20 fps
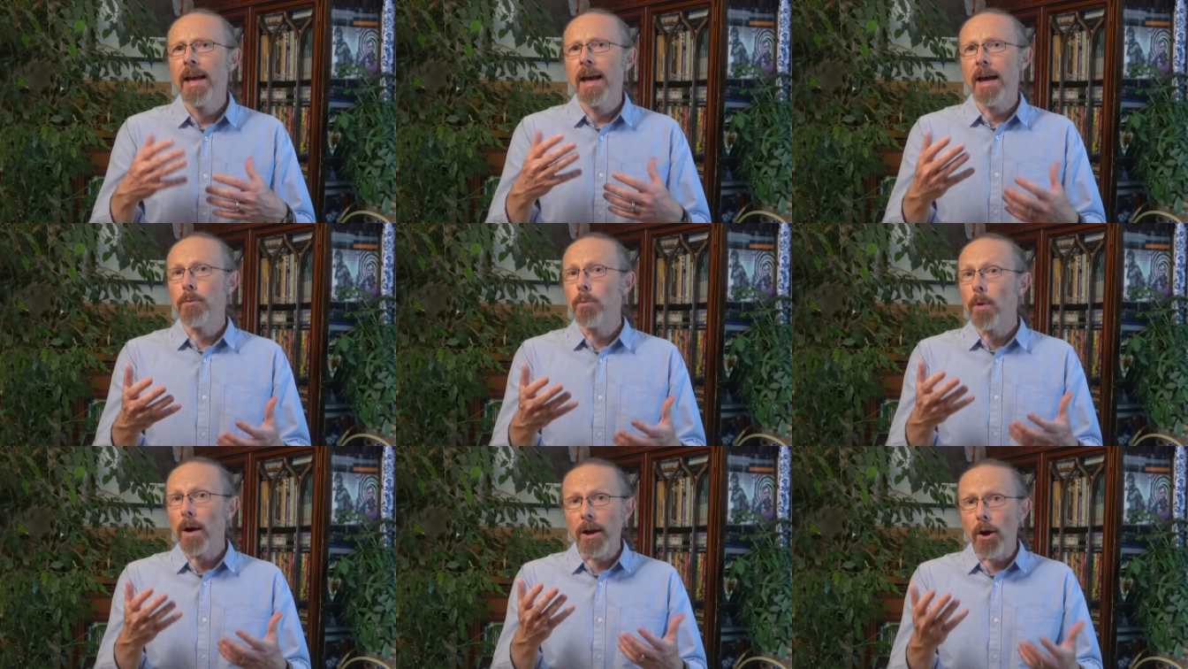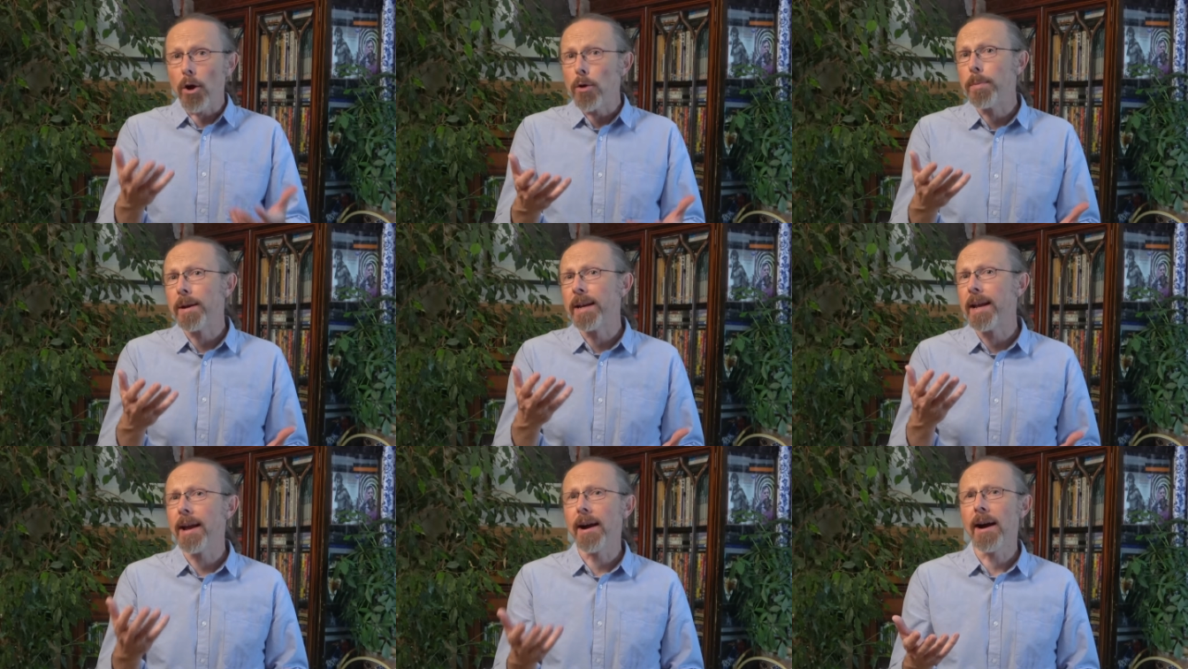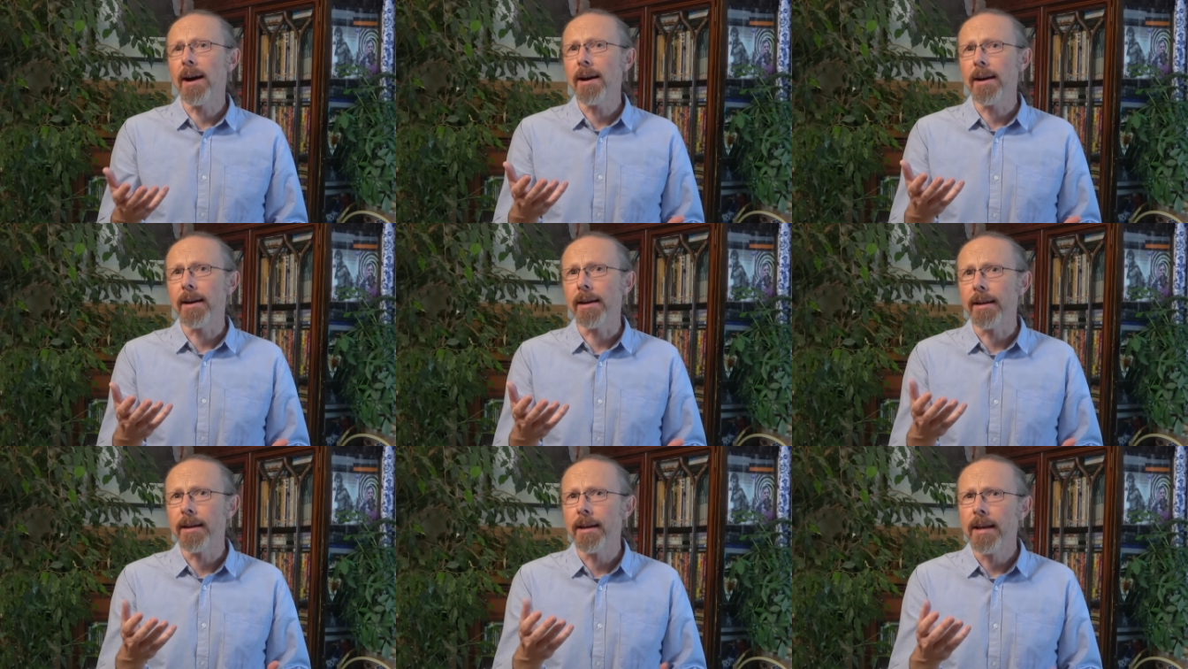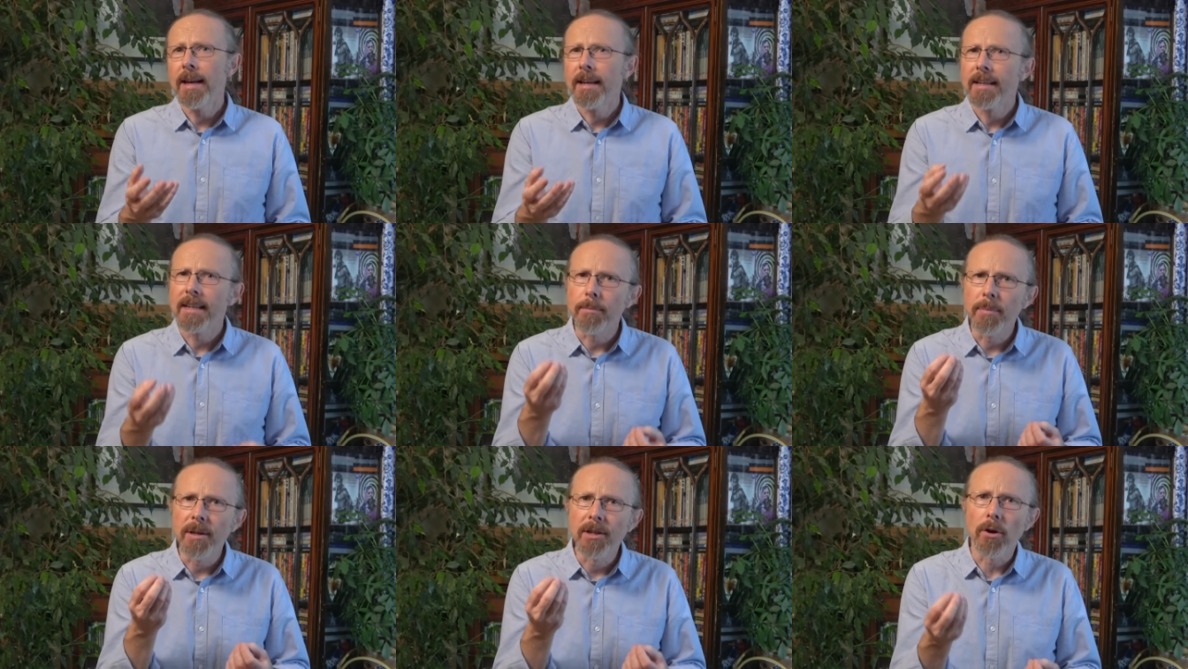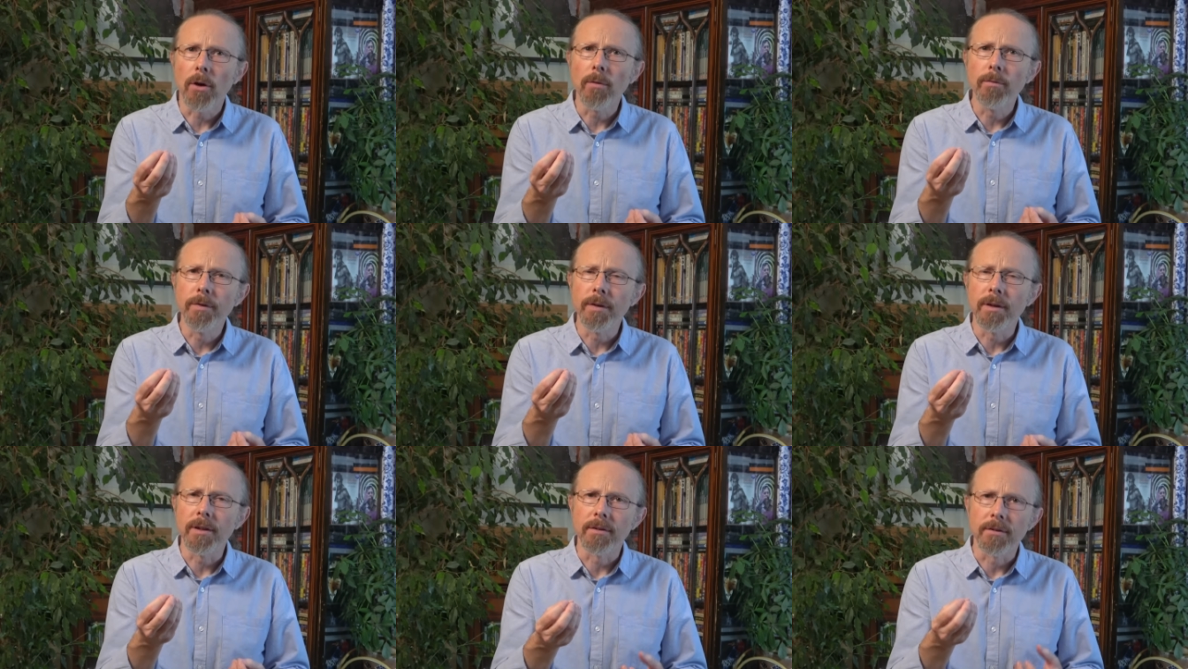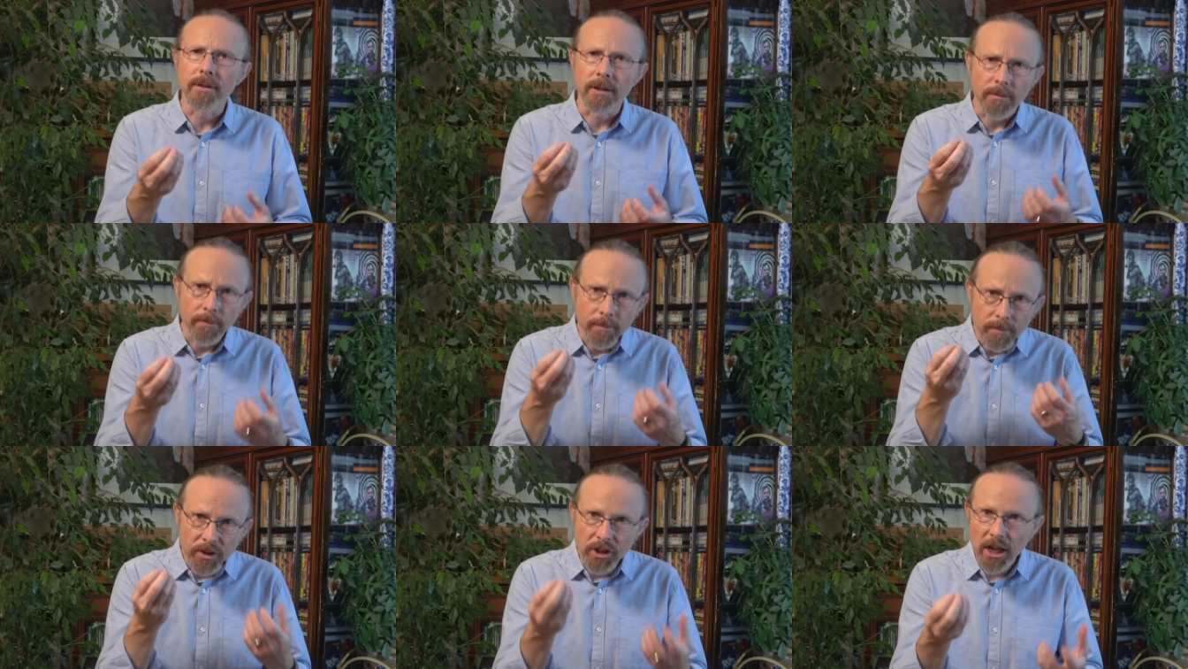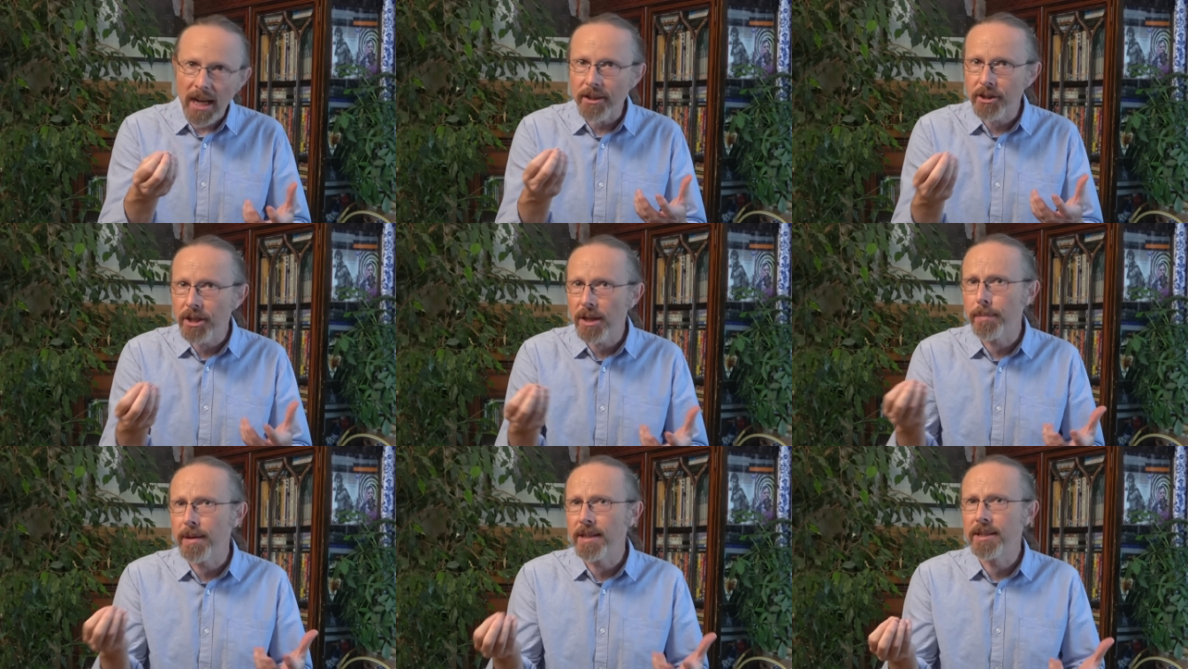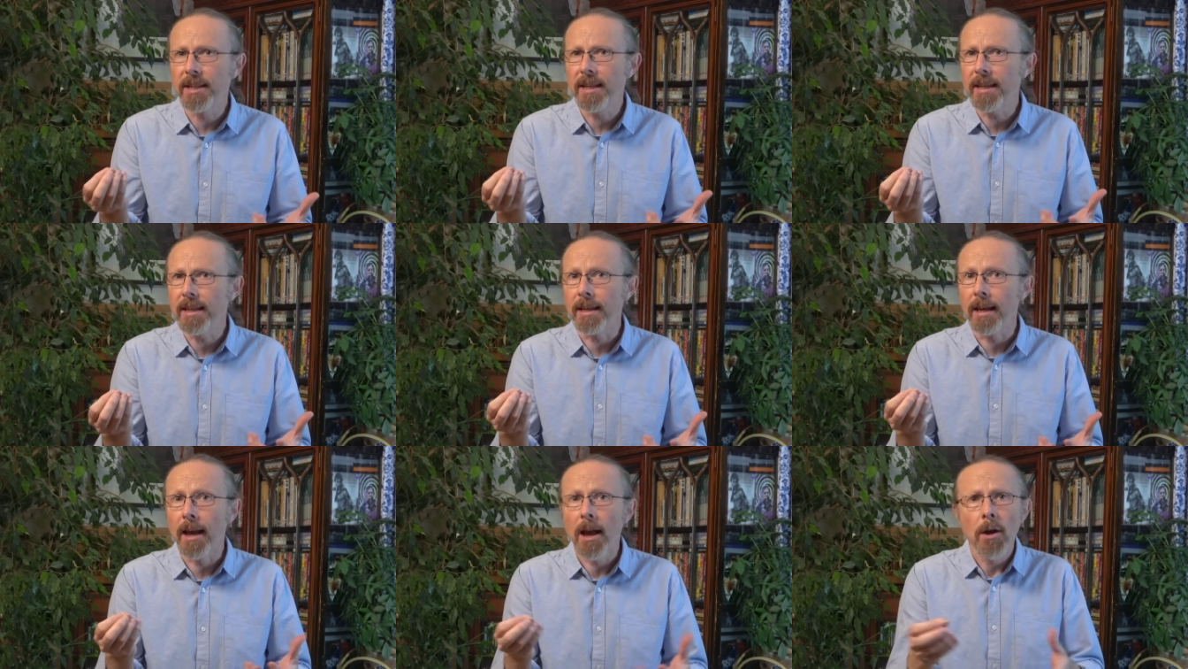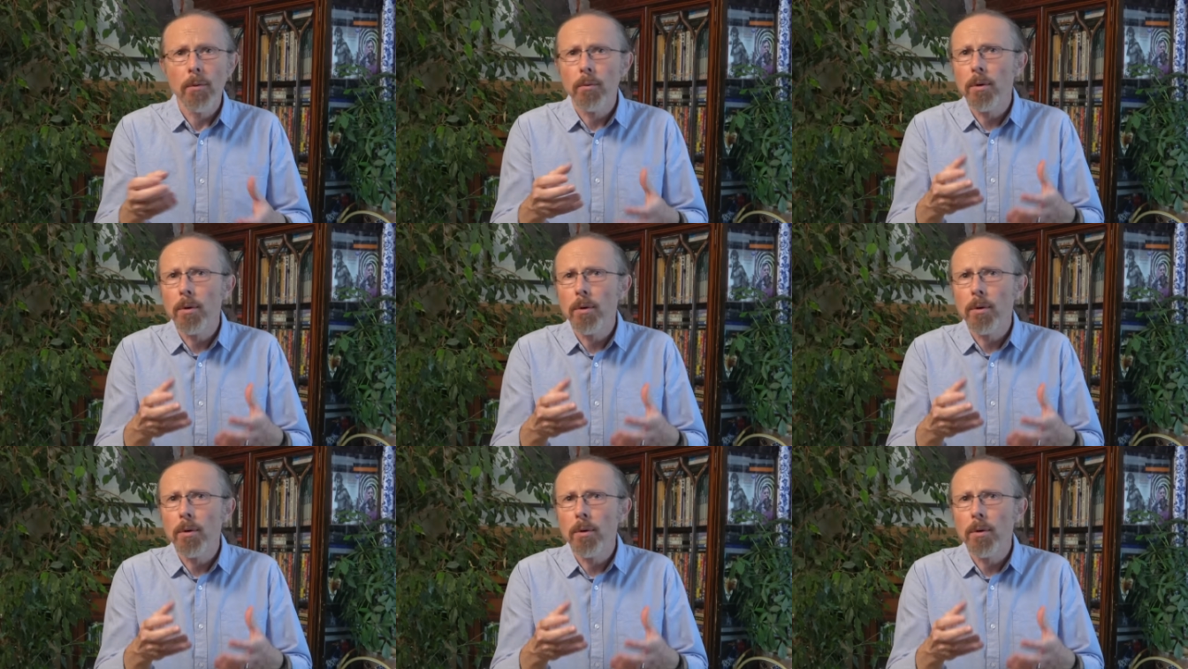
and why OpenAI can be confident that ChatGPT